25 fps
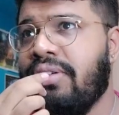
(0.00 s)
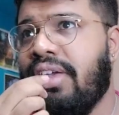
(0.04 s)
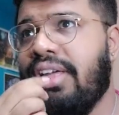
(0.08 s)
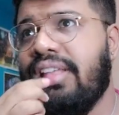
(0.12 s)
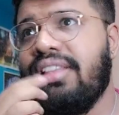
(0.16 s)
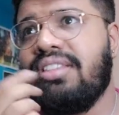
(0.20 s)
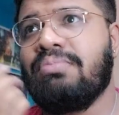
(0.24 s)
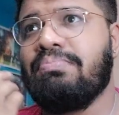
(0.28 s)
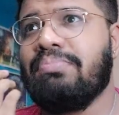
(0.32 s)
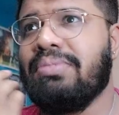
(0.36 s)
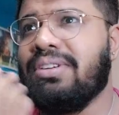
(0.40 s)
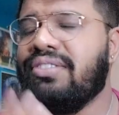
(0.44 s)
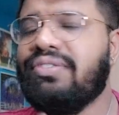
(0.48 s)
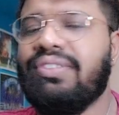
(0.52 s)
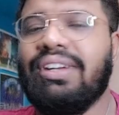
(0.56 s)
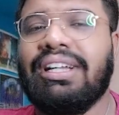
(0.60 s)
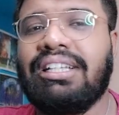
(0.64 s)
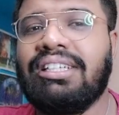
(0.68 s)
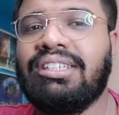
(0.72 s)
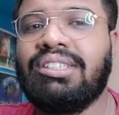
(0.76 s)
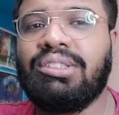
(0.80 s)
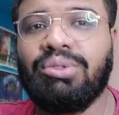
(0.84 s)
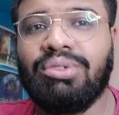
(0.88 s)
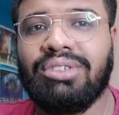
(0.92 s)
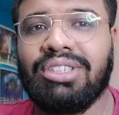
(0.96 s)
it's
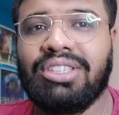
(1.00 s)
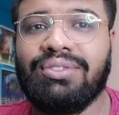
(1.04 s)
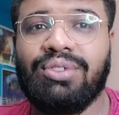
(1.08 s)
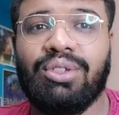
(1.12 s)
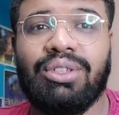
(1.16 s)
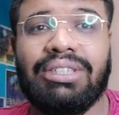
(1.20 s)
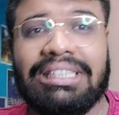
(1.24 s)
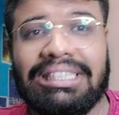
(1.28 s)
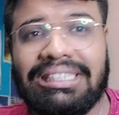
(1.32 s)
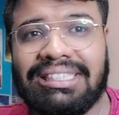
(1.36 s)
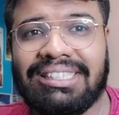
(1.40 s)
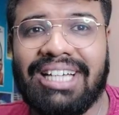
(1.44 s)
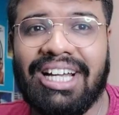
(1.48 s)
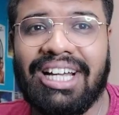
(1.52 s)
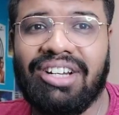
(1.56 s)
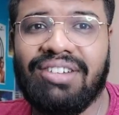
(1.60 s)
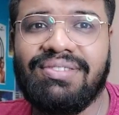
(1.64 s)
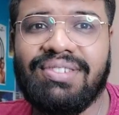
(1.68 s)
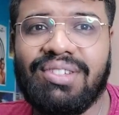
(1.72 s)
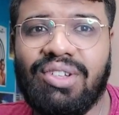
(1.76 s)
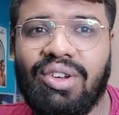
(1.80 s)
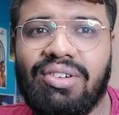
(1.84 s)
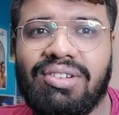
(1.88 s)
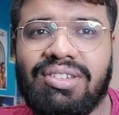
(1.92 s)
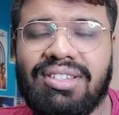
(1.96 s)
perfectly suited for these kind of
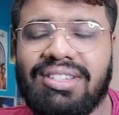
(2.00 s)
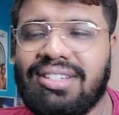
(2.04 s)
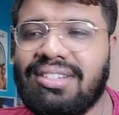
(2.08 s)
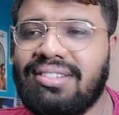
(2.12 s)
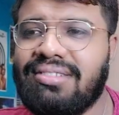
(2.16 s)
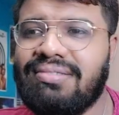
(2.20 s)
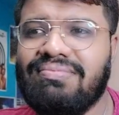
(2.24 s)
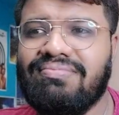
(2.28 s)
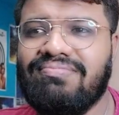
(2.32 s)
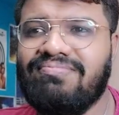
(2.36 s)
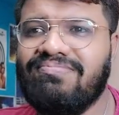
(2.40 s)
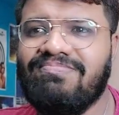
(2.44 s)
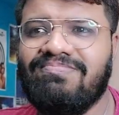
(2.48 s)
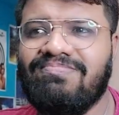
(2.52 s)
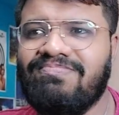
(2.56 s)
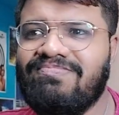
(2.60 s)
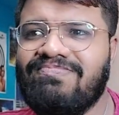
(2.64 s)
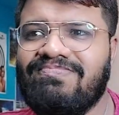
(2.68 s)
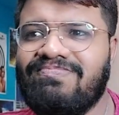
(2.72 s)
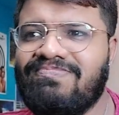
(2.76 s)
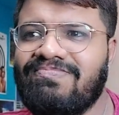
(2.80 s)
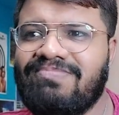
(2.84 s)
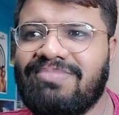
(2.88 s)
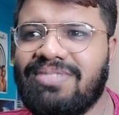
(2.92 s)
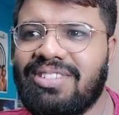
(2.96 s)
songs, and
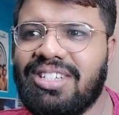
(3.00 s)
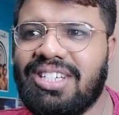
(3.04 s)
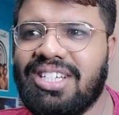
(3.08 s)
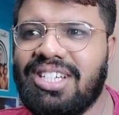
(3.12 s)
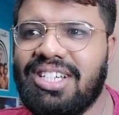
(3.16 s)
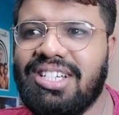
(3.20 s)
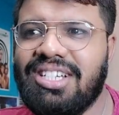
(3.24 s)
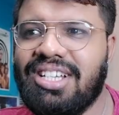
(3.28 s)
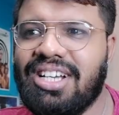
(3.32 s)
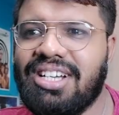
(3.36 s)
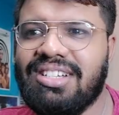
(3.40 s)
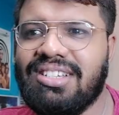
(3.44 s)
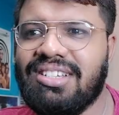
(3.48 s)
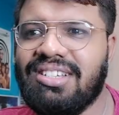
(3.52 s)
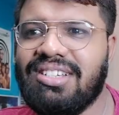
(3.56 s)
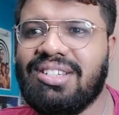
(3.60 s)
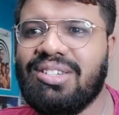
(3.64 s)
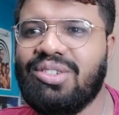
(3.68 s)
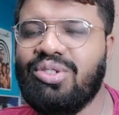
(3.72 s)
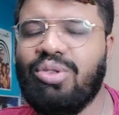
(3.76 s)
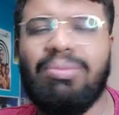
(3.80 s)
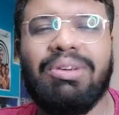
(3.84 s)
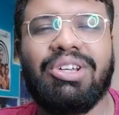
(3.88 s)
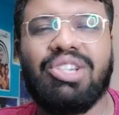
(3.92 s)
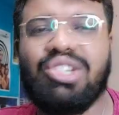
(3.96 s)
she does
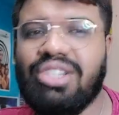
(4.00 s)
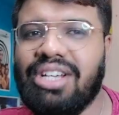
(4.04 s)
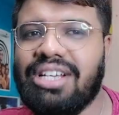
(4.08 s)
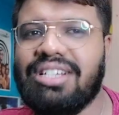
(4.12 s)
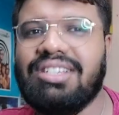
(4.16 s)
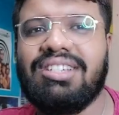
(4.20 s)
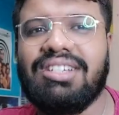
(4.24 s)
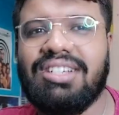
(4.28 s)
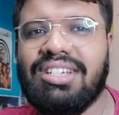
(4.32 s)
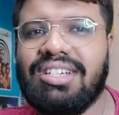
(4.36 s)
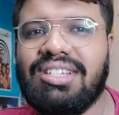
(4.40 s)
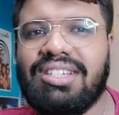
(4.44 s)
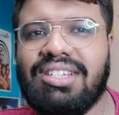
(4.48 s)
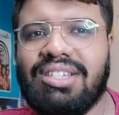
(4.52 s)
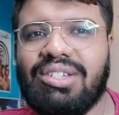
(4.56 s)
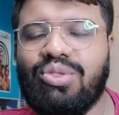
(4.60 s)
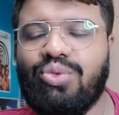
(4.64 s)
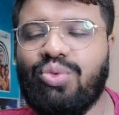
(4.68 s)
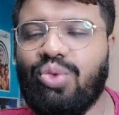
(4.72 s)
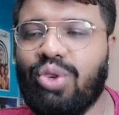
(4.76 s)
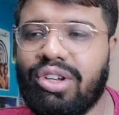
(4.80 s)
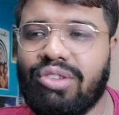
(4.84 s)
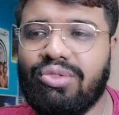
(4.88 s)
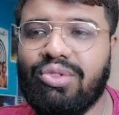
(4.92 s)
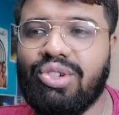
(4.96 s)
so much justice to
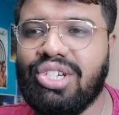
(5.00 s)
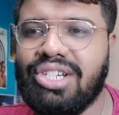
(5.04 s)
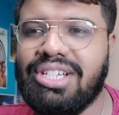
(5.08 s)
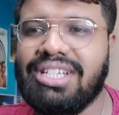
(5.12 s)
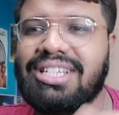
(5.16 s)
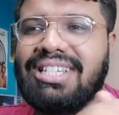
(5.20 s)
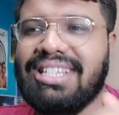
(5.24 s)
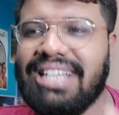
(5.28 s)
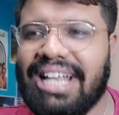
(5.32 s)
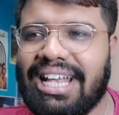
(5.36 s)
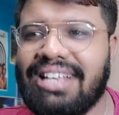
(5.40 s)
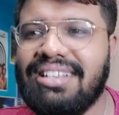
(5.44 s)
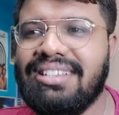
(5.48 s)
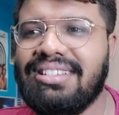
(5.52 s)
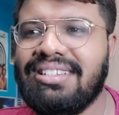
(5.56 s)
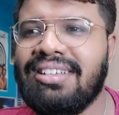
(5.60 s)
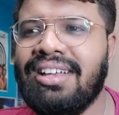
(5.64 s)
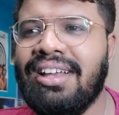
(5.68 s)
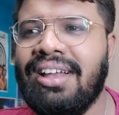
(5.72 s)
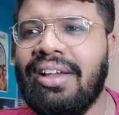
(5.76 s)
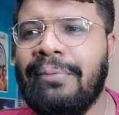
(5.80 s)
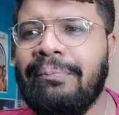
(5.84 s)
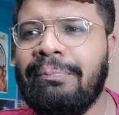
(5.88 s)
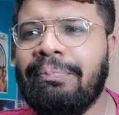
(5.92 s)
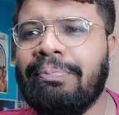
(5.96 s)
whatever she sings.
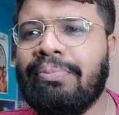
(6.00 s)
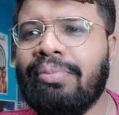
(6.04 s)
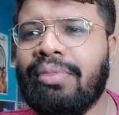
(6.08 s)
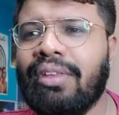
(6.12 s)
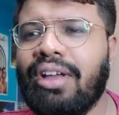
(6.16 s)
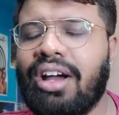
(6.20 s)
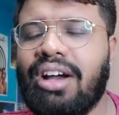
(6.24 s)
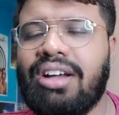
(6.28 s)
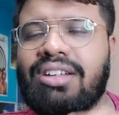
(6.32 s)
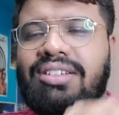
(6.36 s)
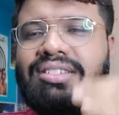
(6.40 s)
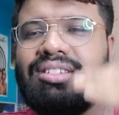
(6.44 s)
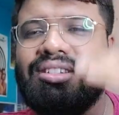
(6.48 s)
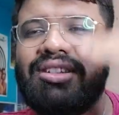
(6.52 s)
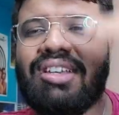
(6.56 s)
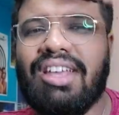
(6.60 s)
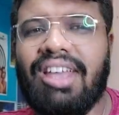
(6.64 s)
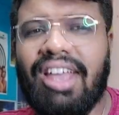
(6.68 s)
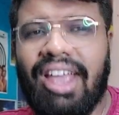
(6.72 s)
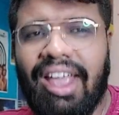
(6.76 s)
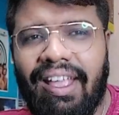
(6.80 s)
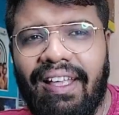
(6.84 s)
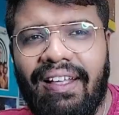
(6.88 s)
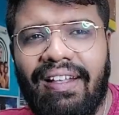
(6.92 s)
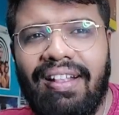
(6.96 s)
her
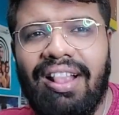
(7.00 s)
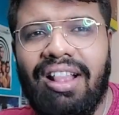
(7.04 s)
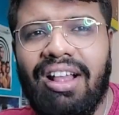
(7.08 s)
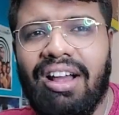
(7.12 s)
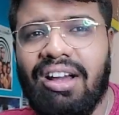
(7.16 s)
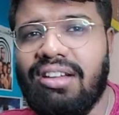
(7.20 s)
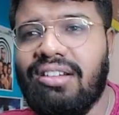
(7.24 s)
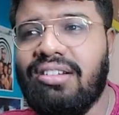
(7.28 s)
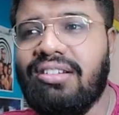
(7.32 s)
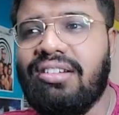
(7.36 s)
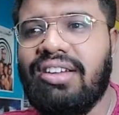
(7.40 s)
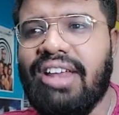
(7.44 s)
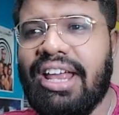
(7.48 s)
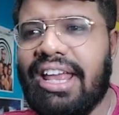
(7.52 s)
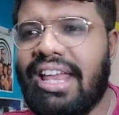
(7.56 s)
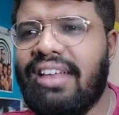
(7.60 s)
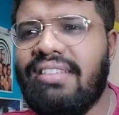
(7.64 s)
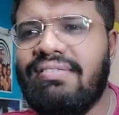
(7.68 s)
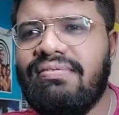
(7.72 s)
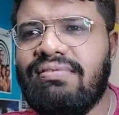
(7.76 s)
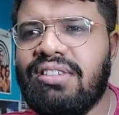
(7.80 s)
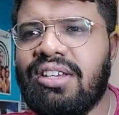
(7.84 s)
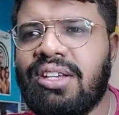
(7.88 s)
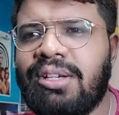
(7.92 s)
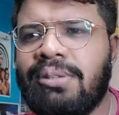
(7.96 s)
scale, her
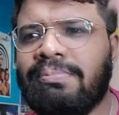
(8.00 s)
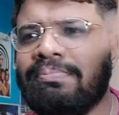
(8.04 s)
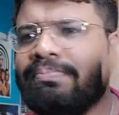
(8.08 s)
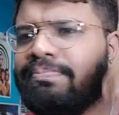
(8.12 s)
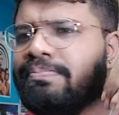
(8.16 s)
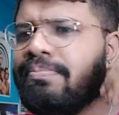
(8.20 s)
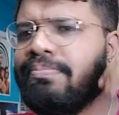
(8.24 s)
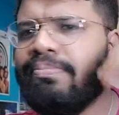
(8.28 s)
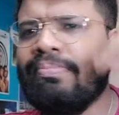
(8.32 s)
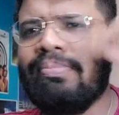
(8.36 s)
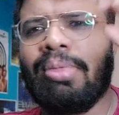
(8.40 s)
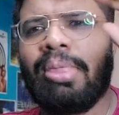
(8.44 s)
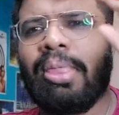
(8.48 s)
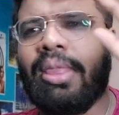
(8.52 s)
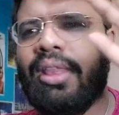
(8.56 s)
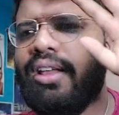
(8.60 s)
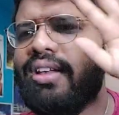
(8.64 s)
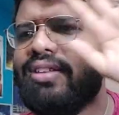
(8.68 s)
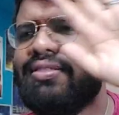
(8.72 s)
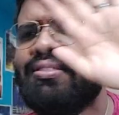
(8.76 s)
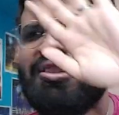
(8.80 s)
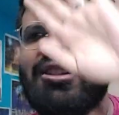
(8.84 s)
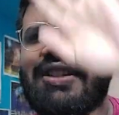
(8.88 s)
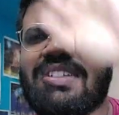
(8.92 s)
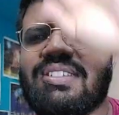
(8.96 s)
range
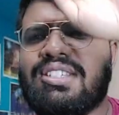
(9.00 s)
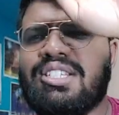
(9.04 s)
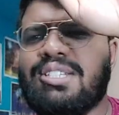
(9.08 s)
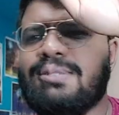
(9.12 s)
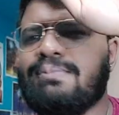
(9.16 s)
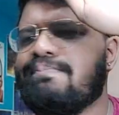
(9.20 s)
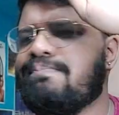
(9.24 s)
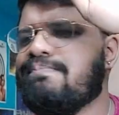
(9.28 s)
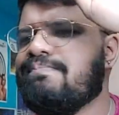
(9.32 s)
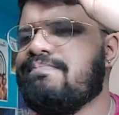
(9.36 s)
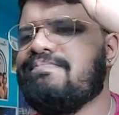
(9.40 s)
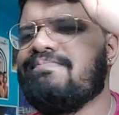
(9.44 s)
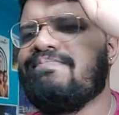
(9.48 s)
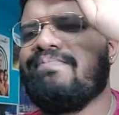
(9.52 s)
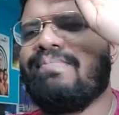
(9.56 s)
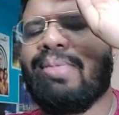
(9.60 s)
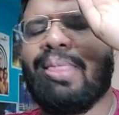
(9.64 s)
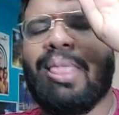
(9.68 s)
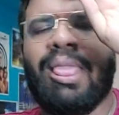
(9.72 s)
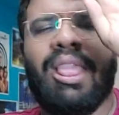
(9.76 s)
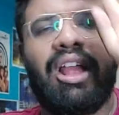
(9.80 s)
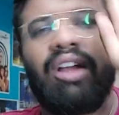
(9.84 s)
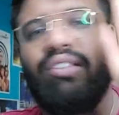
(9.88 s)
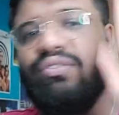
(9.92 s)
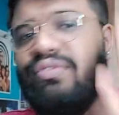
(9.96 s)
is just
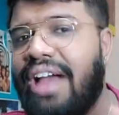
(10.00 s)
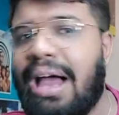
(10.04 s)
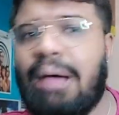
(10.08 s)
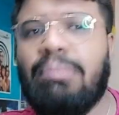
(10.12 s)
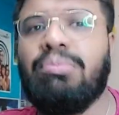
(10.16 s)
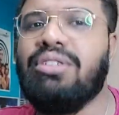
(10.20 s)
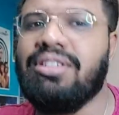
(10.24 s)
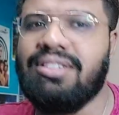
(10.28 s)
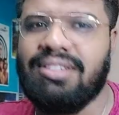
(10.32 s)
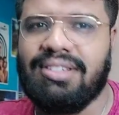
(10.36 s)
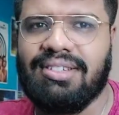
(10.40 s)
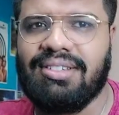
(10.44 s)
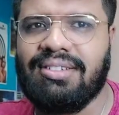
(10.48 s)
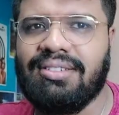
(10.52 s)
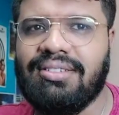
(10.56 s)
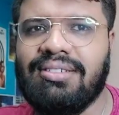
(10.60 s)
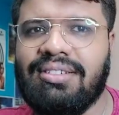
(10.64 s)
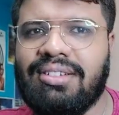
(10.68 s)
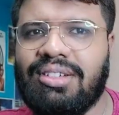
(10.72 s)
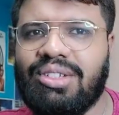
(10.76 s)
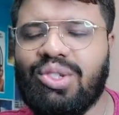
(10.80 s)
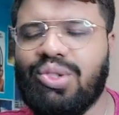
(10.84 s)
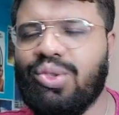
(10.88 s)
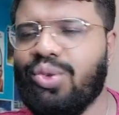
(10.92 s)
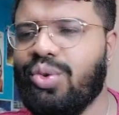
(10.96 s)
fabulous.
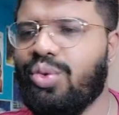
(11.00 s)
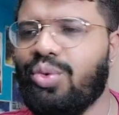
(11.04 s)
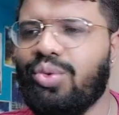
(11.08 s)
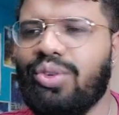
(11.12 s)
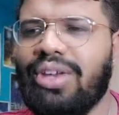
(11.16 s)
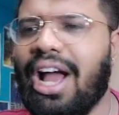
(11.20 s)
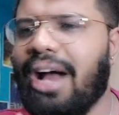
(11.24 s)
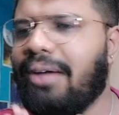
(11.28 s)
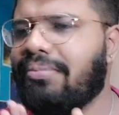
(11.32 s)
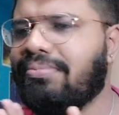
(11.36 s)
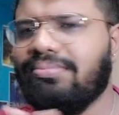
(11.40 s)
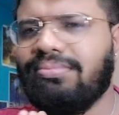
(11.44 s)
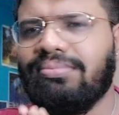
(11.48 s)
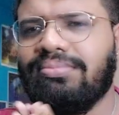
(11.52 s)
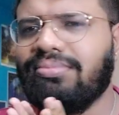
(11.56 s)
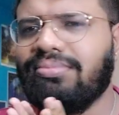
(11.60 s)
So yeah,